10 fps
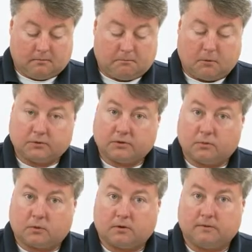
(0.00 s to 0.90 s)
most of the
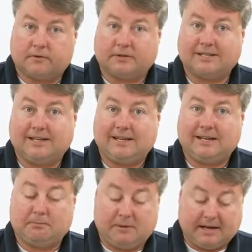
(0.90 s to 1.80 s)
world for
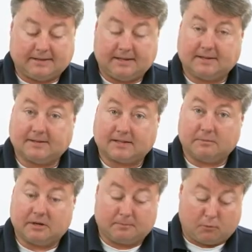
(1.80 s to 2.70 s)
CE and PSE, this is going
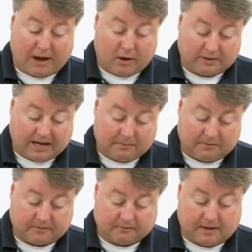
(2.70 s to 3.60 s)
to be your brown
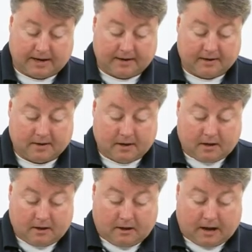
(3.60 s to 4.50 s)
cable for line.
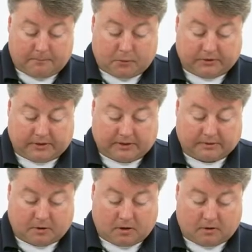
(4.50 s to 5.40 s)
I put the
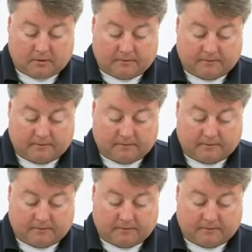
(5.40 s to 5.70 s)
small